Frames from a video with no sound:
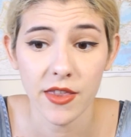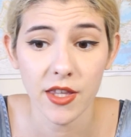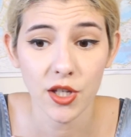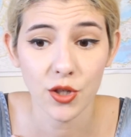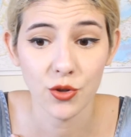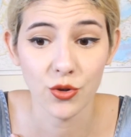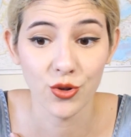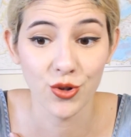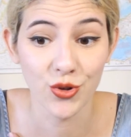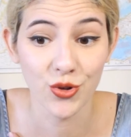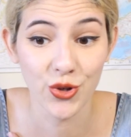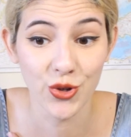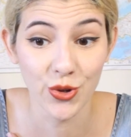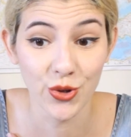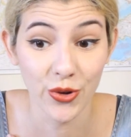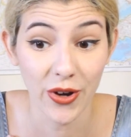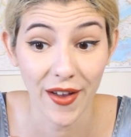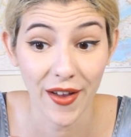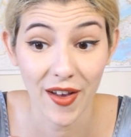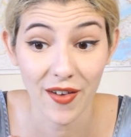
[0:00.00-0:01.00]
think you
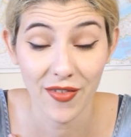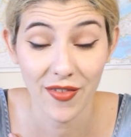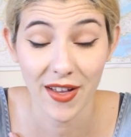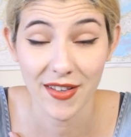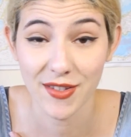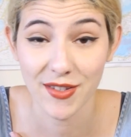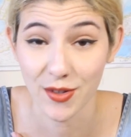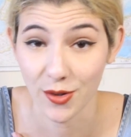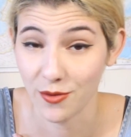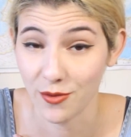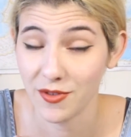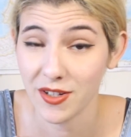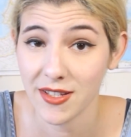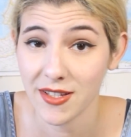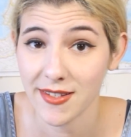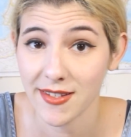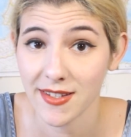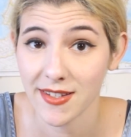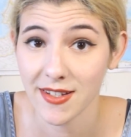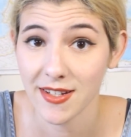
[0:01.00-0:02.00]
should have that
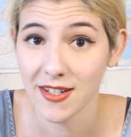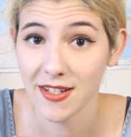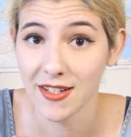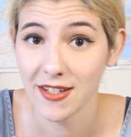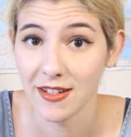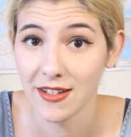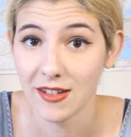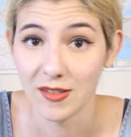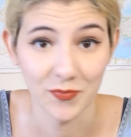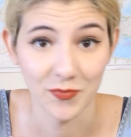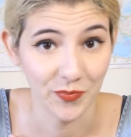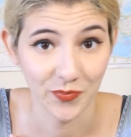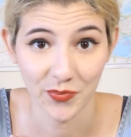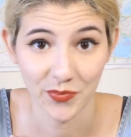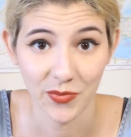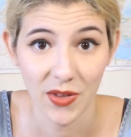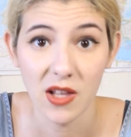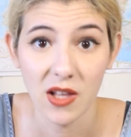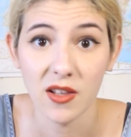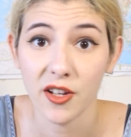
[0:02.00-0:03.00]
service.
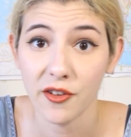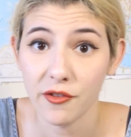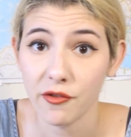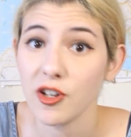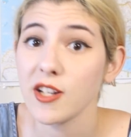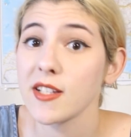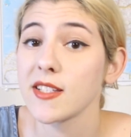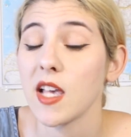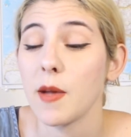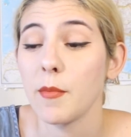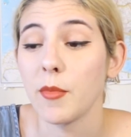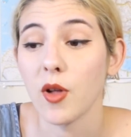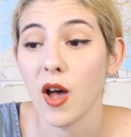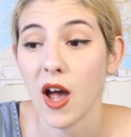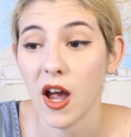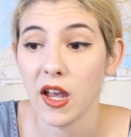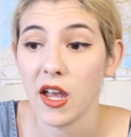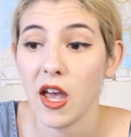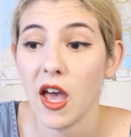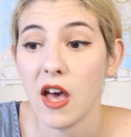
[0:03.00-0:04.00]
Like, for example,
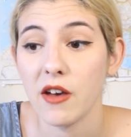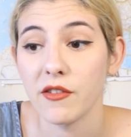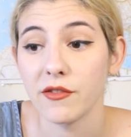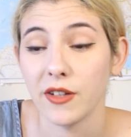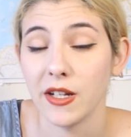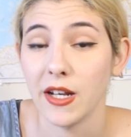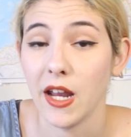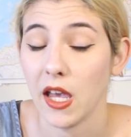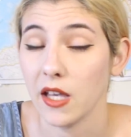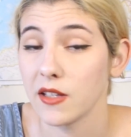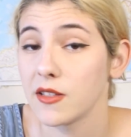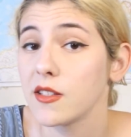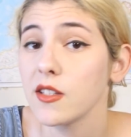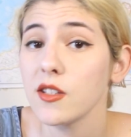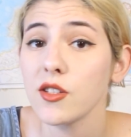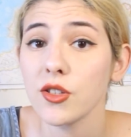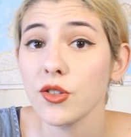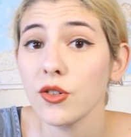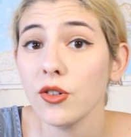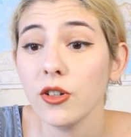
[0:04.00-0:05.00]
I have an
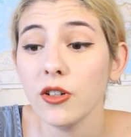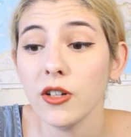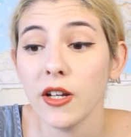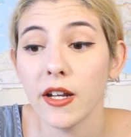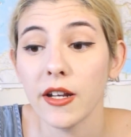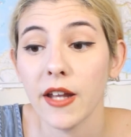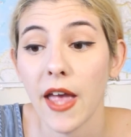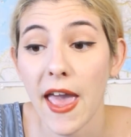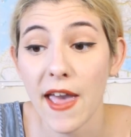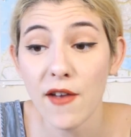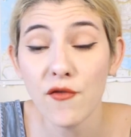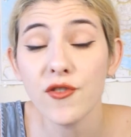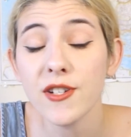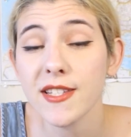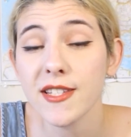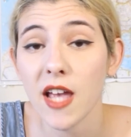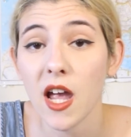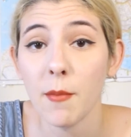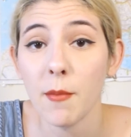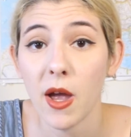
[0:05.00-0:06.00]
Etsy store, and
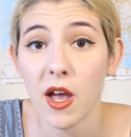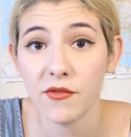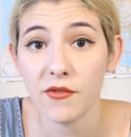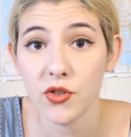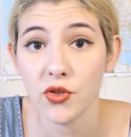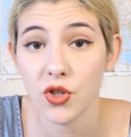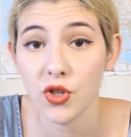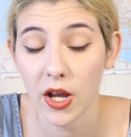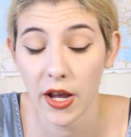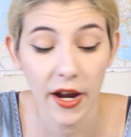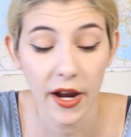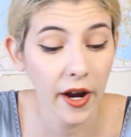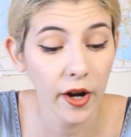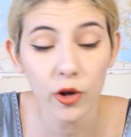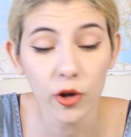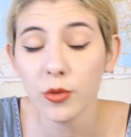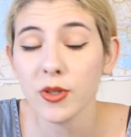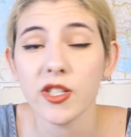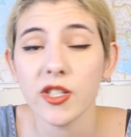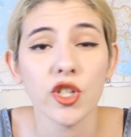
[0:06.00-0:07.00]
every time I have to
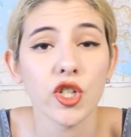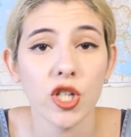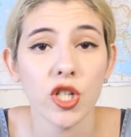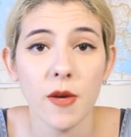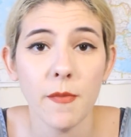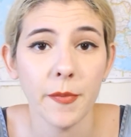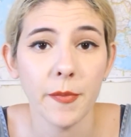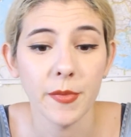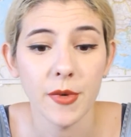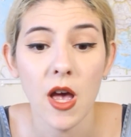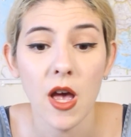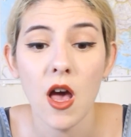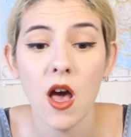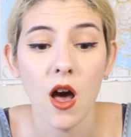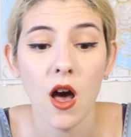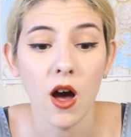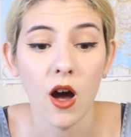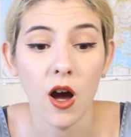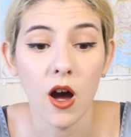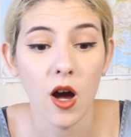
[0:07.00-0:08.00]
I always ship
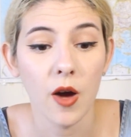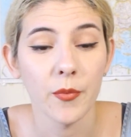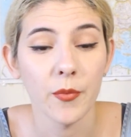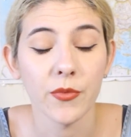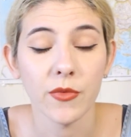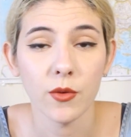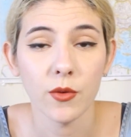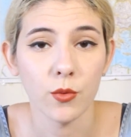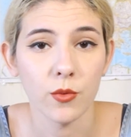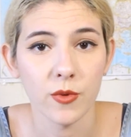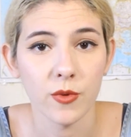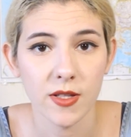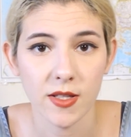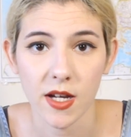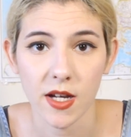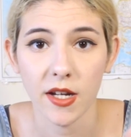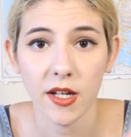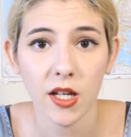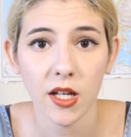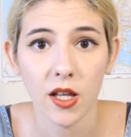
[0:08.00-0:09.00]

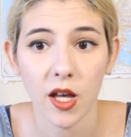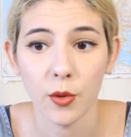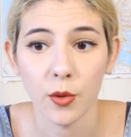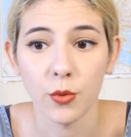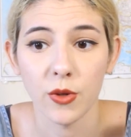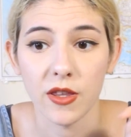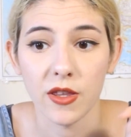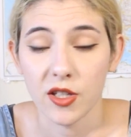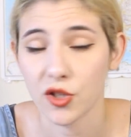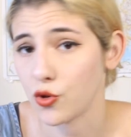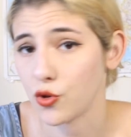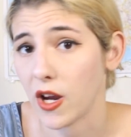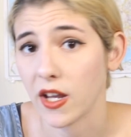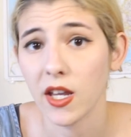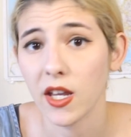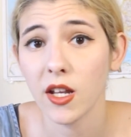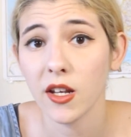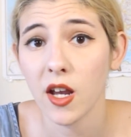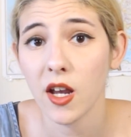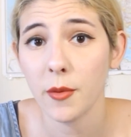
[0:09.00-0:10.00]
signing, like, with a
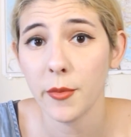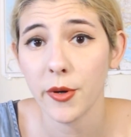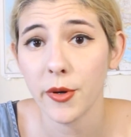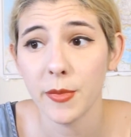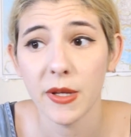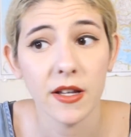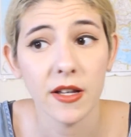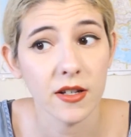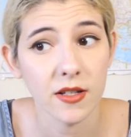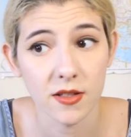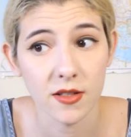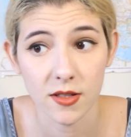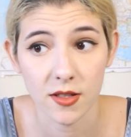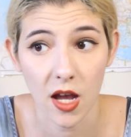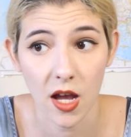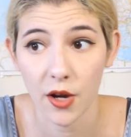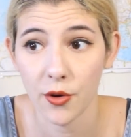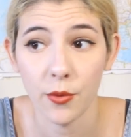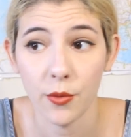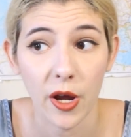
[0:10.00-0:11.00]
tracking number, because
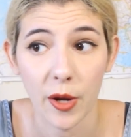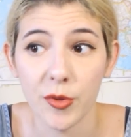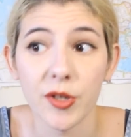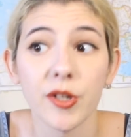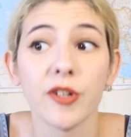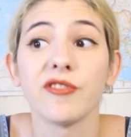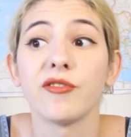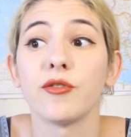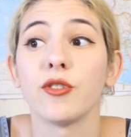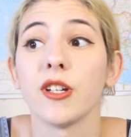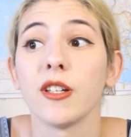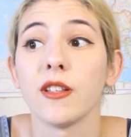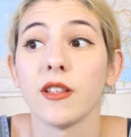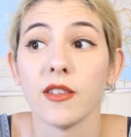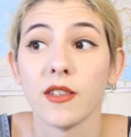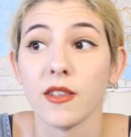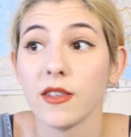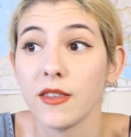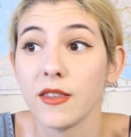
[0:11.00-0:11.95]
I want to avoid